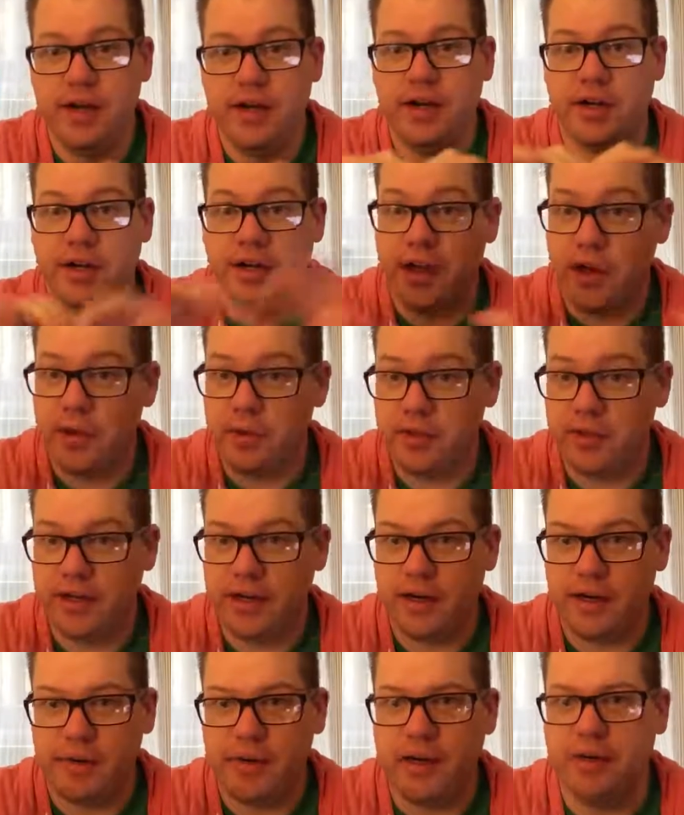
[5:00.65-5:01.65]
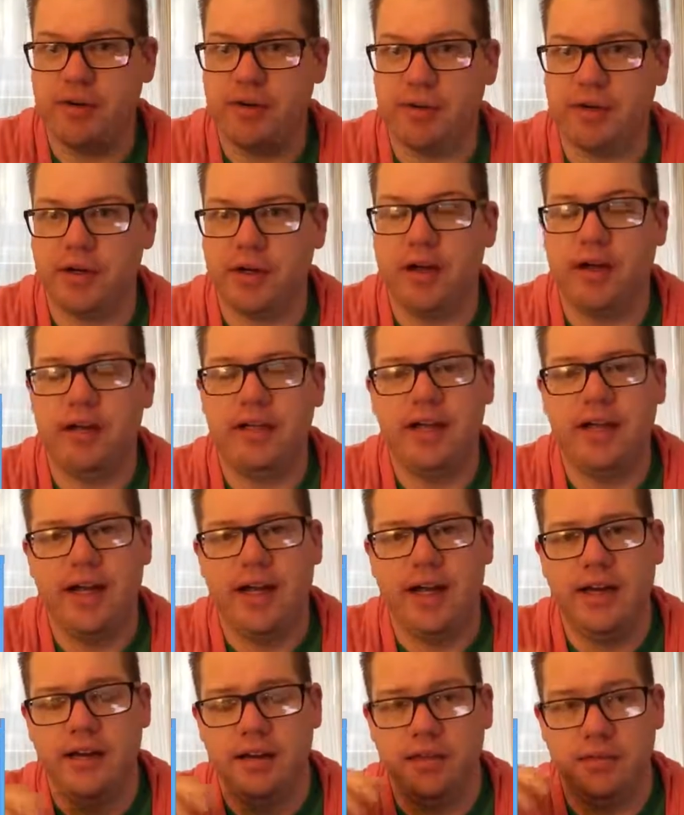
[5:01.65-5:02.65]
your code there or whatever you want to call it,
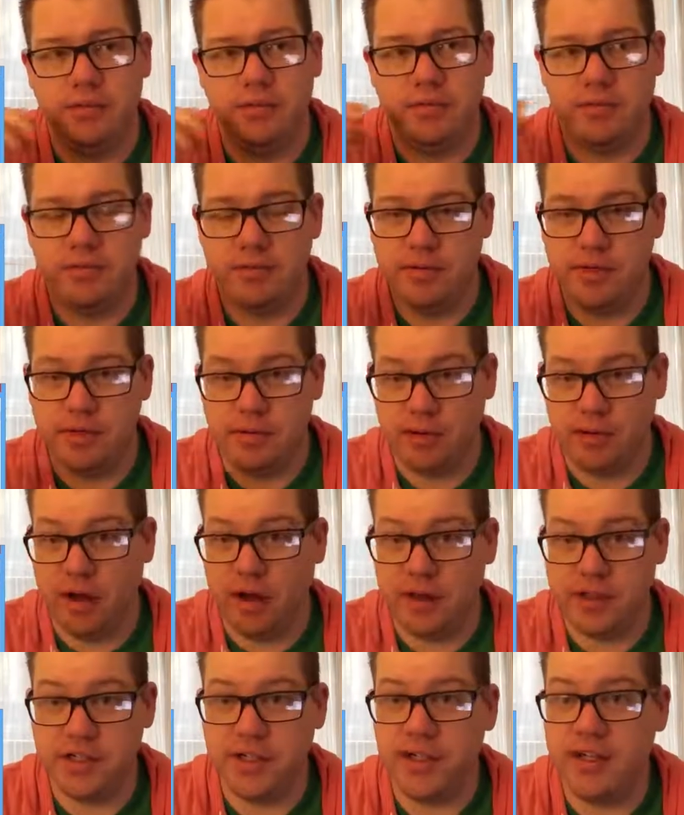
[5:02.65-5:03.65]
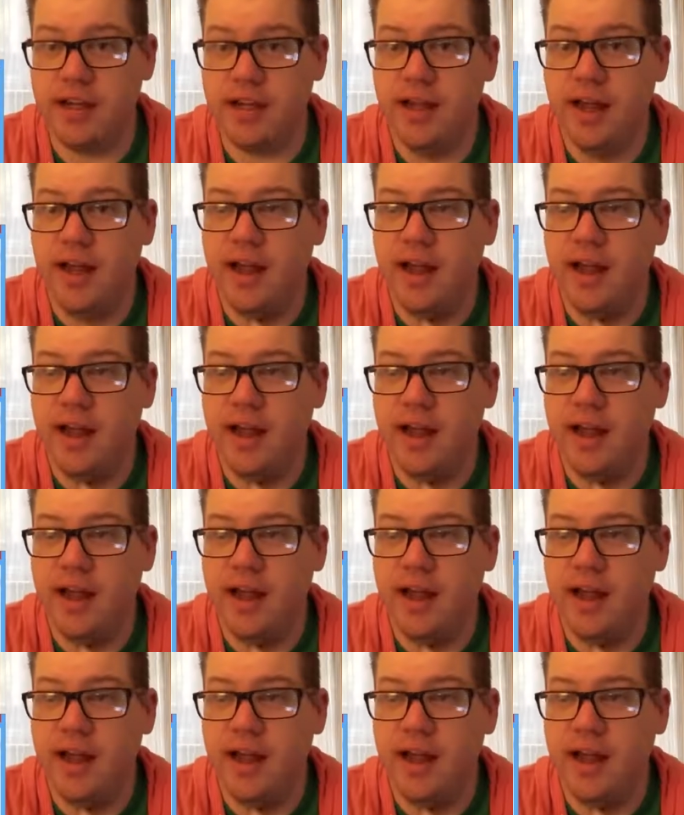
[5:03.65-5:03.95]
and you launch it.